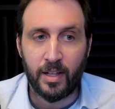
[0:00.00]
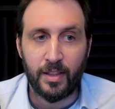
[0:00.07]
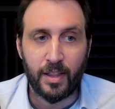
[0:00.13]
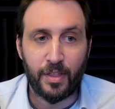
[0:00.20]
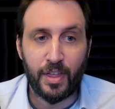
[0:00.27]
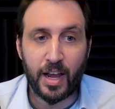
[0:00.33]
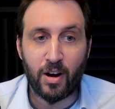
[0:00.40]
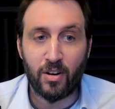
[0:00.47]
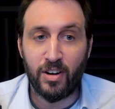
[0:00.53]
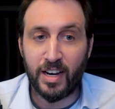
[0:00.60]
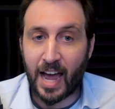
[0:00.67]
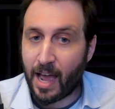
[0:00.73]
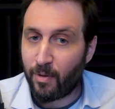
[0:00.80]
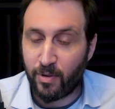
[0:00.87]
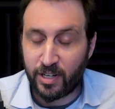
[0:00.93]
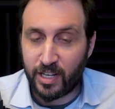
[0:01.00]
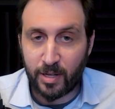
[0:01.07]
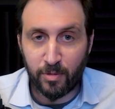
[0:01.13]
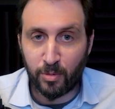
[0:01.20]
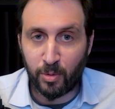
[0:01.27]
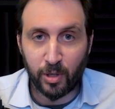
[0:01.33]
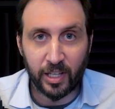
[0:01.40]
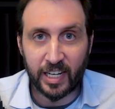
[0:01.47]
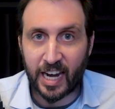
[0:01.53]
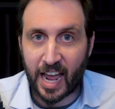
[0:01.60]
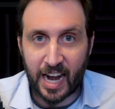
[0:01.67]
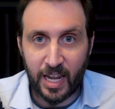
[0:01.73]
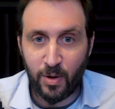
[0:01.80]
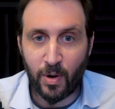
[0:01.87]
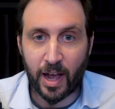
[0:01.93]
that they are not redeemable in
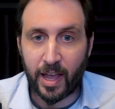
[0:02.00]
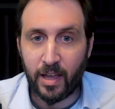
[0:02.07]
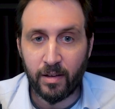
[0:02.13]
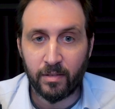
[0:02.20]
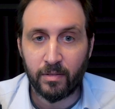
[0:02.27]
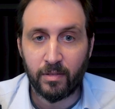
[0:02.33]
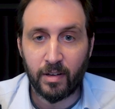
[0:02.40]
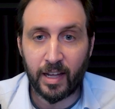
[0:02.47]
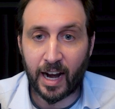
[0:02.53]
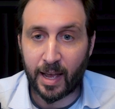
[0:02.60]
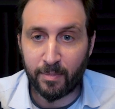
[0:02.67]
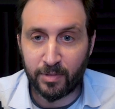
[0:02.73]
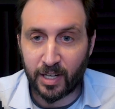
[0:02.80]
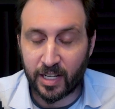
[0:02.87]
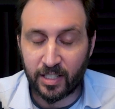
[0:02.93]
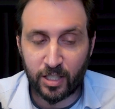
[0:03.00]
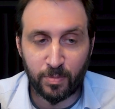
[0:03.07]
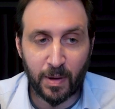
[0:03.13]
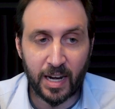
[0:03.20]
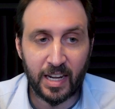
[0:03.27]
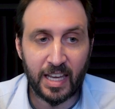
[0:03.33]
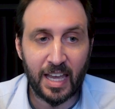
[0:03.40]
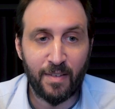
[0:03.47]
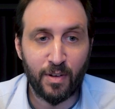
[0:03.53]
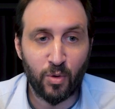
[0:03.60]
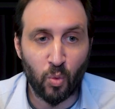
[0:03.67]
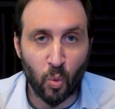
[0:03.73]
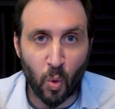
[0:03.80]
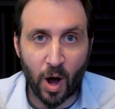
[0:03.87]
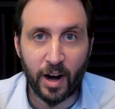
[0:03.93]
any way, and I am done spending
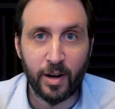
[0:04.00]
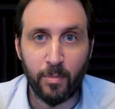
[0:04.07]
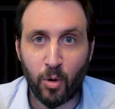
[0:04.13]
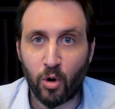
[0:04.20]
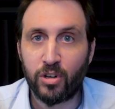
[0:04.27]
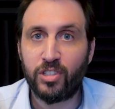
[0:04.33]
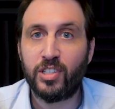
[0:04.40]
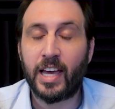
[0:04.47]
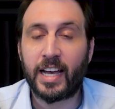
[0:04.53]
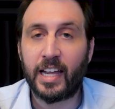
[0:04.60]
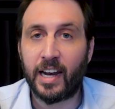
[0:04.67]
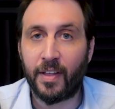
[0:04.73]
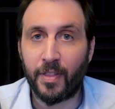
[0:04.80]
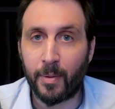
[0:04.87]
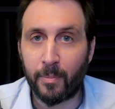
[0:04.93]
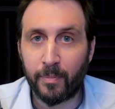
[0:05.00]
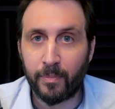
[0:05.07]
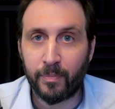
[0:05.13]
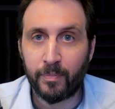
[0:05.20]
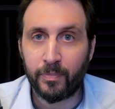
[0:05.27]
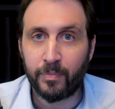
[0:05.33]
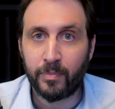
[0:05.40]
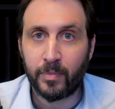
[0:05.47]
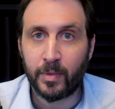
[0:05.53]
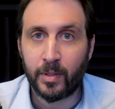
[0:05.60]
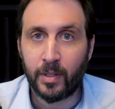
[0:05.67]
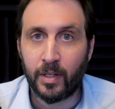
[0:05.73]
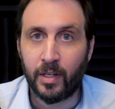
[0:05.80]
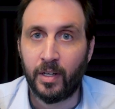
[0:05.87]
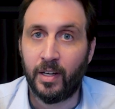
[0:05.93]
even one more second on them.
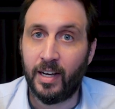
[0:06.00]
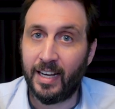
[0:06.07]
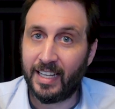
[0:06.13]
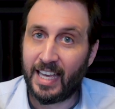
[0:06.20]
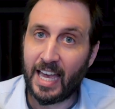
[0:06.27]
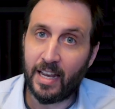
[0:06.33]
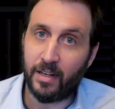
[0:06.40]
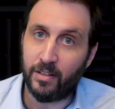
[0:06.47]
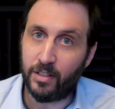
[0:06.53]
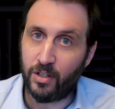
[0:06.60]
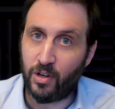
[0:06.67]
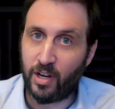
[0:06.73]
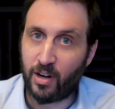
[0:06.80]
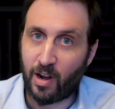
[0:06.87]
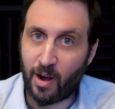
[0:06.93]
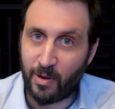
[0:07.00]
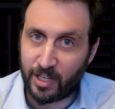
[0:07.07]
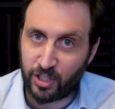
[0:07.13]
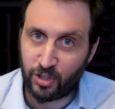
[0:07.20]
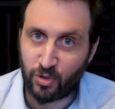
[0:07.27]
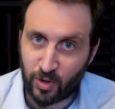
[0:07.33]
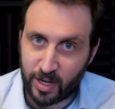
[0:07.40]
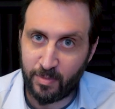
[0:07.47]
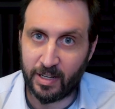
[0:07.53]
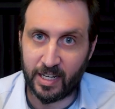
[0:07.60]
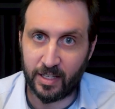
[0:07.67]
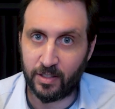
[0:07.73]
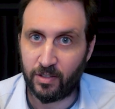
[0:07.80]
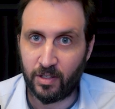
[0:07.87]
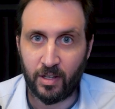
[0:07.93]
Again, do you hear how extreme it
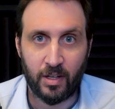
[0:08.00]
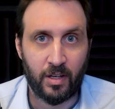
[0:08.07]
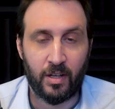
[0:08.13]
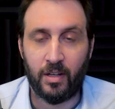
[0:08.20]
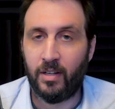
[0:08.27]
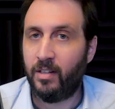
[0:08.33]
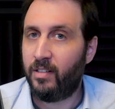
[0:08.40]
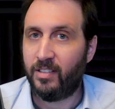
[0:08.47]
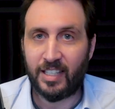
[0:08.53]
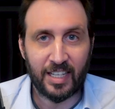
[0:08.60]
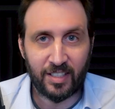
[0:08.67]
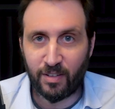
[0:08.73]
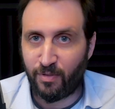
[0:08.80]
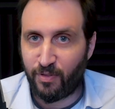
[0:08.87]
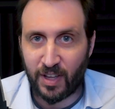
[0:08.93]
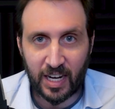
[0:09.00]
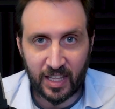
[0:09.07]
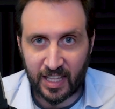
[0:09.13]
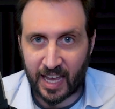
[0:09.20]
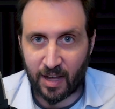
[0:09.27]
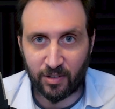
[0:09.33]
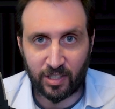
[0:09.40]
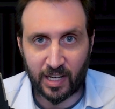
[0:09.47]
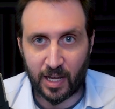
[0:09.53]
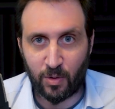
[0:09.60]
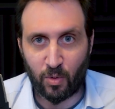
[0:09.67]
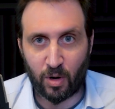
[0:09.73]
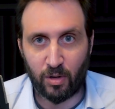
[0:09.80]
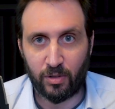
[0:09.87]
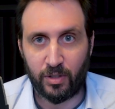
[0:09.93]
is? Doesn't fit in the outside
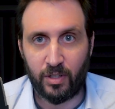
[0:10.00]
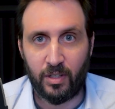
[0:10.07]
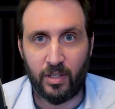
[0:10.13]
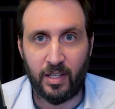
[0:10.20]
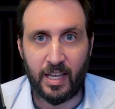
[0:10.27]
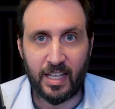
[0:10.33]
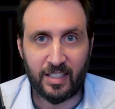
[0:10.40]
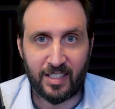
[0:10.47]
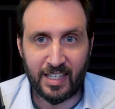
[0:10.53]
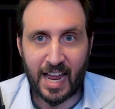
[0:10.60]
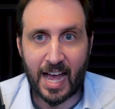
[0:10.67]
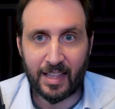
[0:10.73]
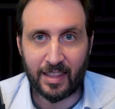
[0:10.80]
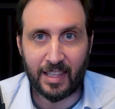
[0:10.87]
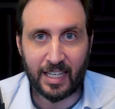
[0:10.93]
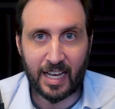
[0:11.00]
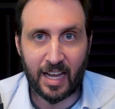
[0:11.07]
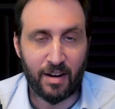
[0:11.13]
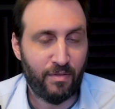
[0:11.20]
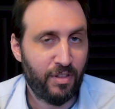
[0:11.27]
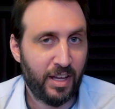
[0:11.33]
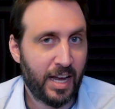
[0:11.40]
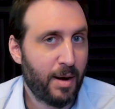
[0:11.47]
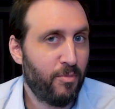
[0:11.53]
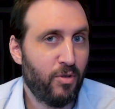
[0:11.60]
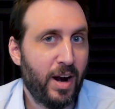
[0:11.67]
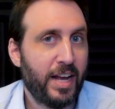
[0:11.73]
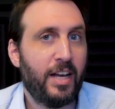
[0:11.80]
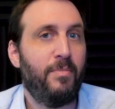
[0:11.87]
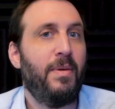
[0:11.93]
world. It's not the kind of thing I'm
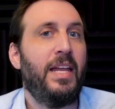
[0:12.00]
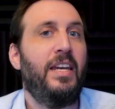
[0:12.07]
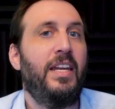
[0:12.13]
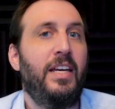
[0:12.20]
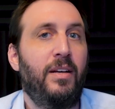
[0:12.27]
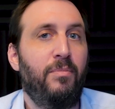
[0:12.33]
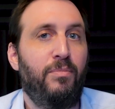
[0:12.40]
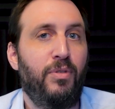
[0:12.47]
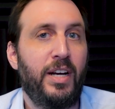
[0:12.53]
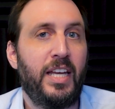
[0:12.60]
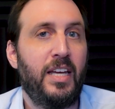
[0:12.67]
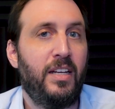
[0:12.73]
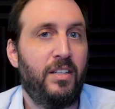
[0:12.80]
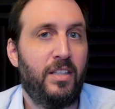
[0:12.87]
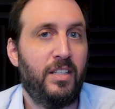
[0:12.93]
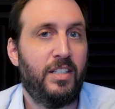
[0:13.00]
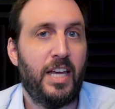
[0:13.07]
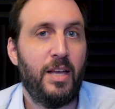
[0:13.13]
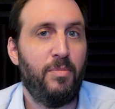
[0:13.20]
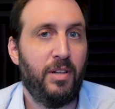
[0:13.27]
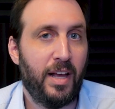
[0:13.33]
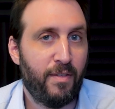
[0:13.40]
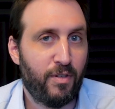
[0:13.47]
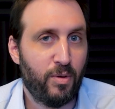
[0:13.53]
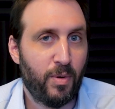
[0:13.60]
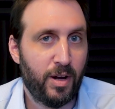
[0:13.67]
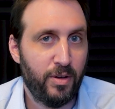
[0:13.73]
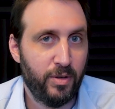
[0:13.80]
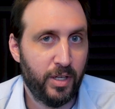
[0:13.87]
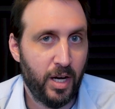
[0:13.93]
recommending bringing to the table
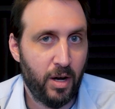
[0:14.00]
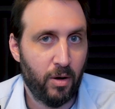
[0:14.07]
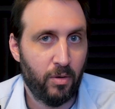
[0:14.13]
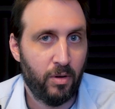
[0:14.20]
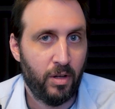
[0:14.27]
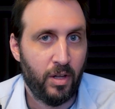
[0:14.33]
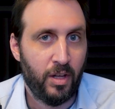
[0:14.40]
everywhere you go.